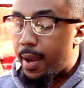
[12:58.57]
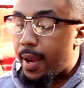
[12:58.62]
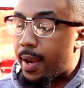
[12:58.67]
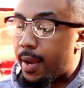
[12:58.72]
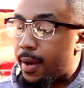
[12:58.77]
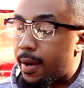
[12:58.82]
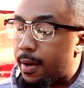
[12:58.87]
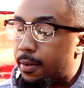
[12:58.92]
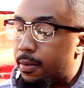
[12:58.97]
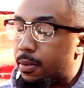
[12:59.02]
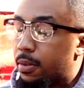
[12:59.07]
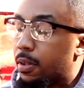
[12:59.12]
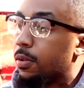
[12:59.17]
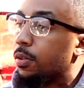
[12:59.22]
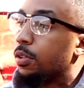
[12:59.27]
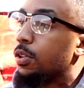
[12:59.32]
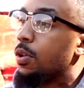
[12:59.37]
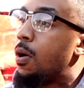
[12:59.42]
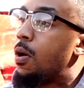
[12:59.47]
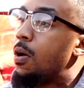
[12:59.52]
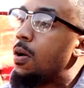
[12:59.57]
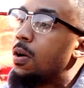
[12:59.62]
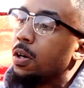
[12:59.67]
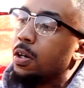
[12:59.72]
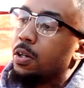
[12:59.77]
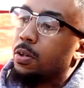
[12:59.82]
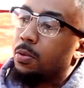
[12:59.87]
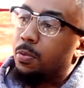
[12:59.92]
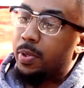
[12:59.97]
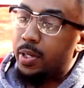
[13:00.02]
And the
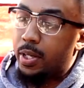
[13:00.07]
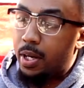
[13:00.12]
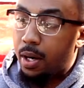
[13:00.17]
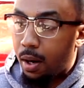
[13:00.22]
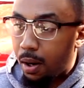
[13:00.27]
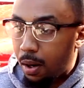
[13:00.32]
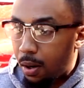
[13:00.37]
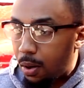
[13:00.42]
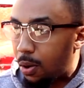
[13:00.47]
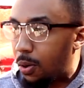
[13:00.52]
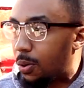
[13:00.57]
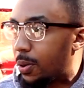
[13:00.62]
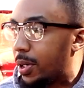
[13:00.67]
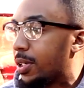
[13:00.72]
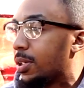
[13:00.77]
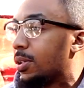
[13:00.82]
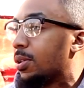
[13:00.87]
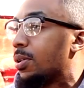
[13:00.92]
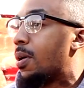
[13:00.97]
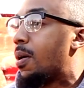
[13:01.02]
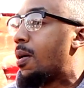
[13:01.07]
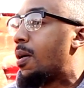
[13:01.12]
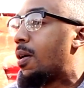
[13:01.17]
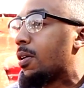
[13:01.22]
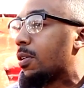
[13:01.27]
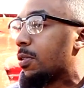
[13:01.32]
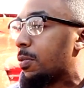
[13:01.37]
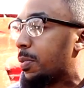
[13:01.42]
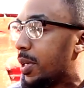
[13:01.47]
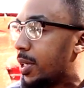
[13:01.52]
longer we go and the
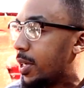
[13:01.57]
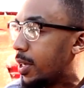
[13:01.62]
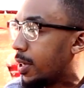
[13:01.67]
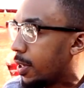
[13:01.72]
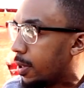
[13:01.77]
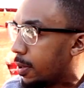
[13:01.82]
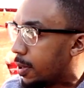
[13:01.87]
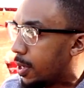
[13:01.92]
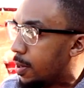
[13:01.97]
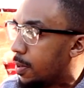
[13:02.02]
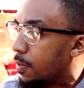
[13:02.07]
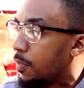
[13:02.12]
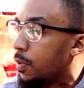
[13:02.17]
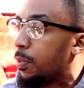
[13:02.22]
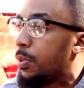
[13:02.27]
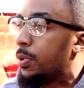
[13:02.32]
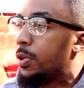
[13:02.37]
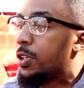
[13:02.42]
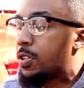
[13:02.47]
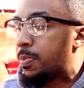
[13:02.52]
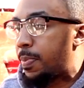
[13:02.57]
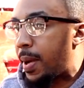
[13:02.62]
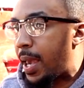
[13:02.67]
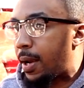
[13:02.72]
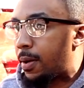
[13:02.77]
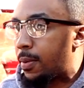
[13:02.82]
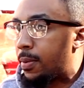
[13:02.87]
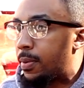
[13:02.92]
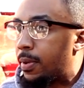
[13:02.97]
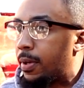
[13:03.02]
longer we keep giving
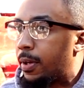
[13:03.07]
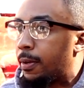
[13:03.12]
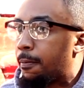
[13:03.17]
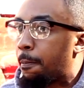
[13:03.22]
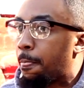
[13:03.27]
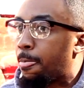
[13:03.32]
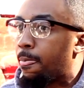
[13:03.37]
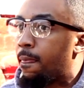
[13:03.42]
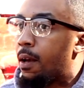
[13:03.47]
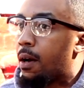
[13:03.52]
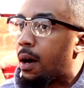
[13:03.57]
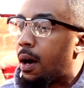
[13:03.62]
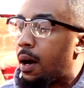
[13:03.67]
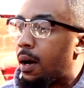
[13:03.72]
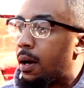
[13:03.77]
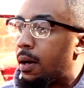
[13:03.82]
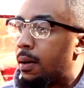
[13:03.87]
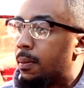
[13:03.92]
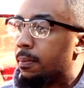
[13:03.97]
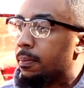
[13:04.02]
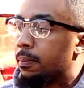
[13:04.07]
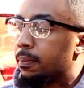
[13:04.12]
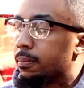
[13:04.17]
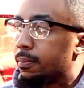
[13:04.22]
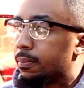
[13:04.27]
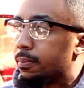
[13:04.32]
pushback on